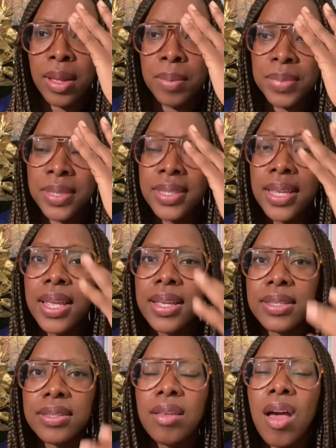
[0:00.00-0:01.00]
sing
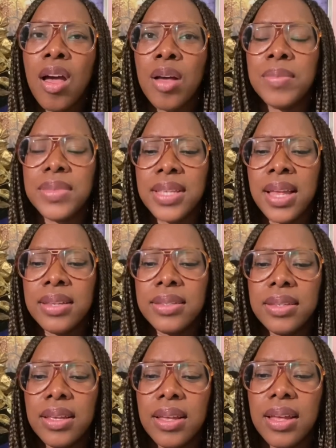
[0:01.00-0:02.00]
psalms
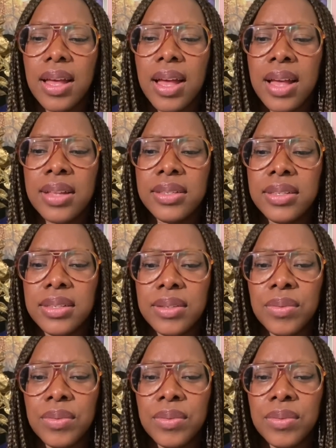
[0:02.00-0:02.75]
and